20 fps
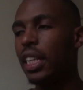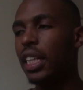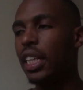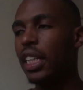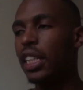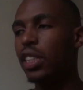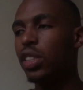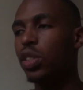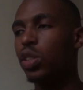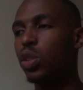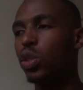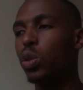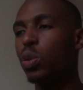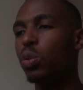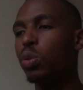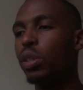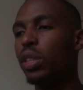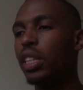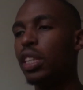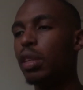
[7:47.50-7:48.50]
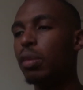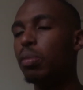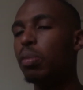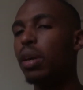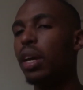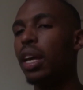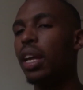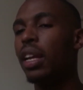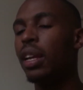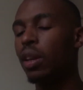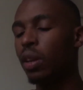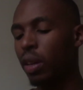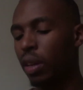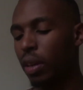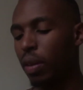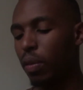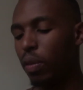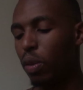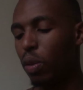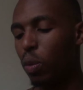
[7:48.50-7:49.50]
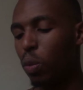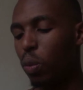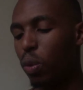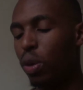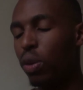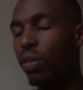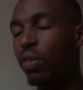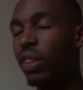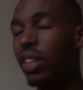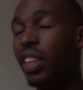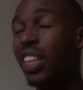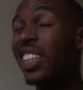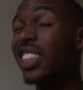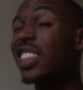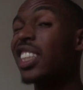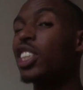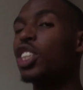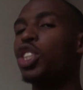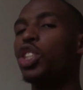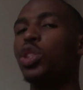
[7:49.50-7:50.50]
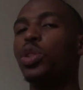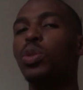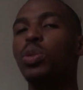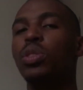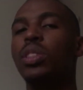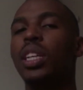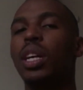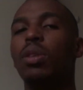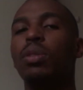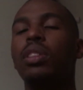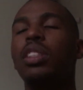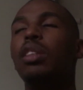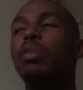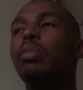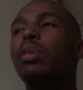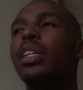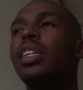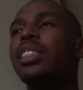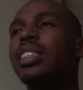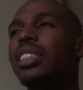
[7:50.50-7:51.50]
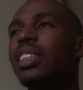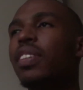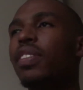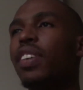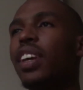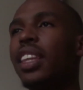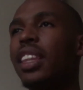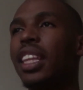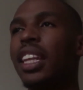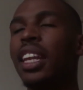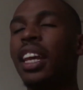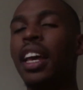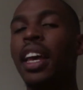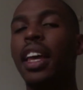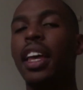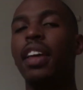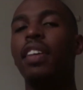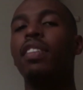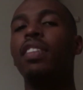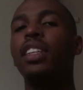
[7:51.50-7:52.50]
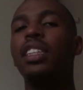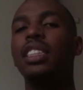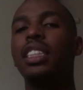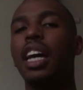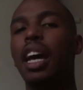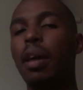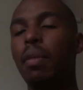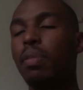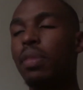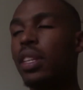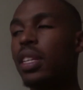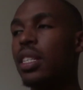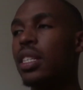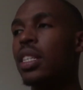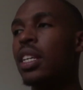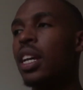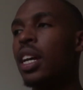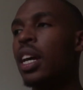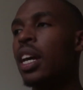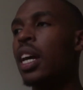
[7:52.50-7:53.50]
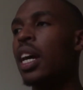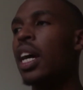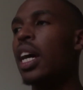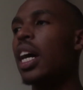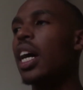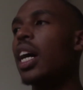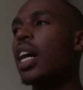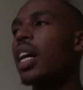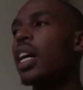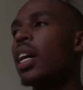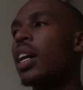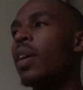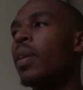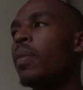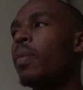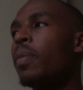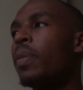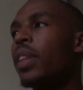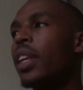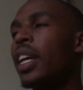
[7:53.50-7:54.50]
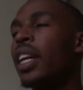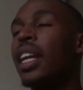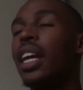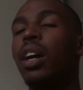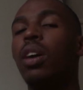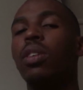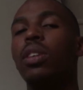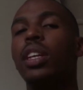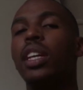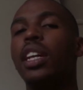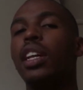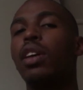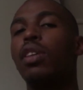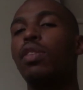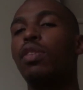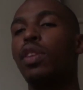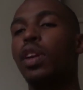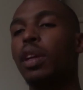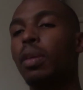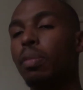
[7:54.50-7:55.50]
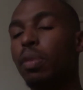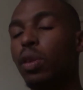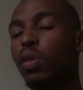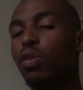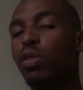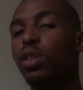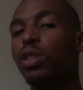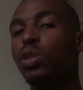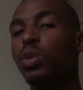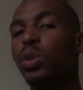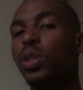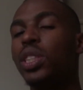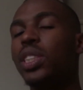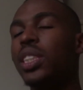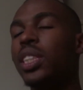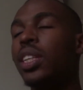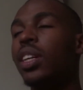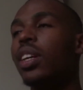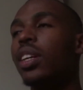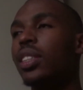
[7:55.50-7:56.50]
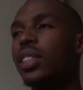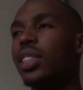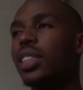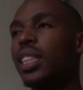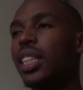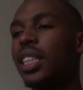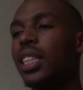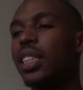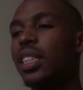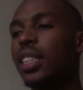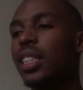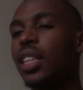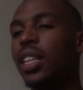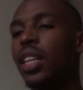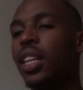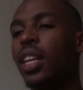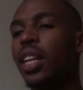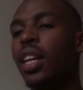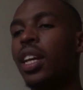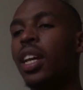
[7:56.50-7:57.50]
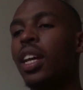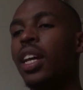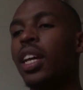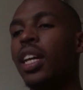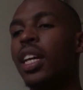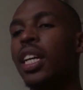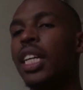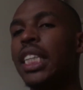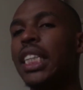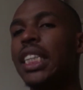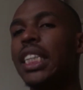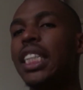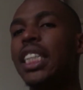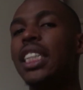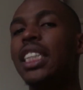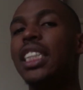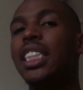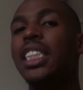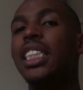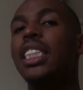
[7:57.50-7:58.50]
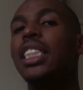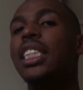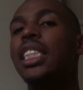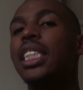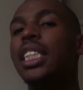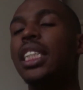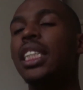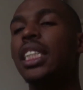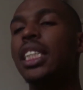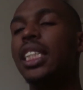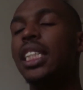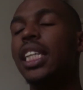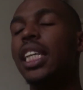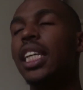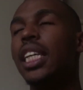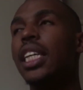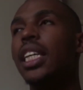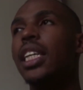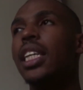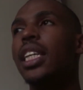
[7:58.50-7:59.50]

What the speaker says: is so deep, and one of the things that shows how deep it is the fact that every time there's an outcry of rape, the first question asked is, did she say